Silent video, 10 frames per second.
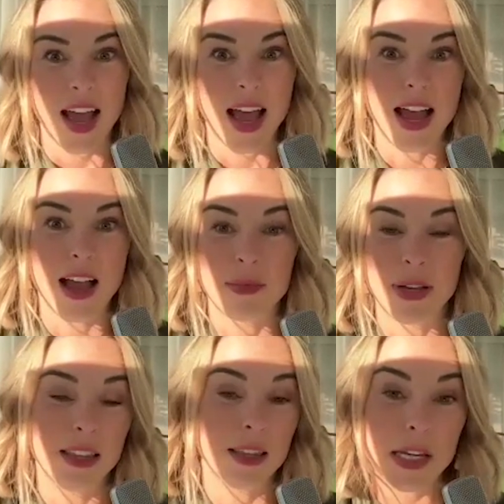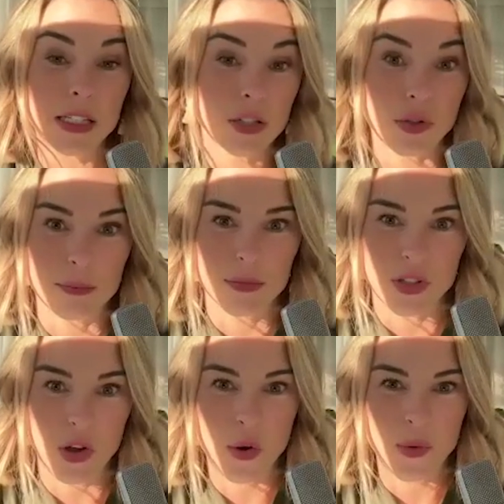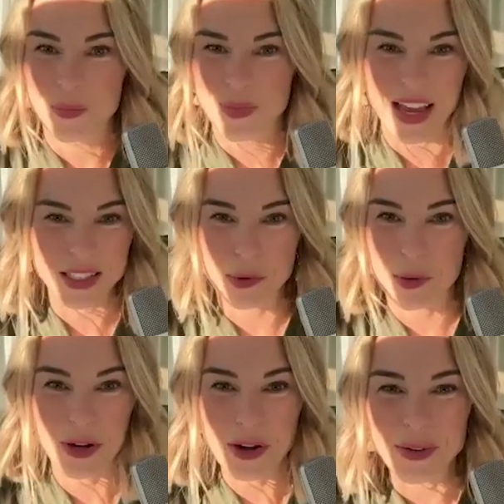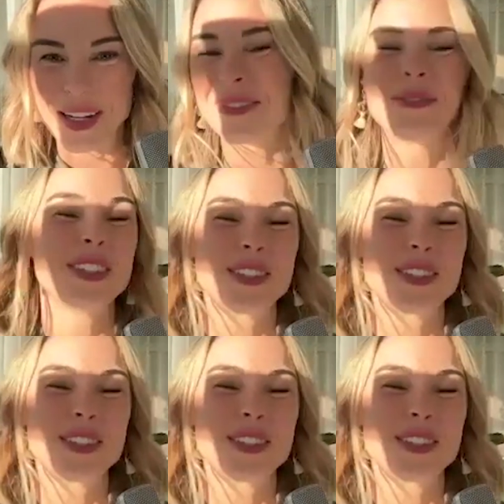um, in the mainstream. So that's what we're doing.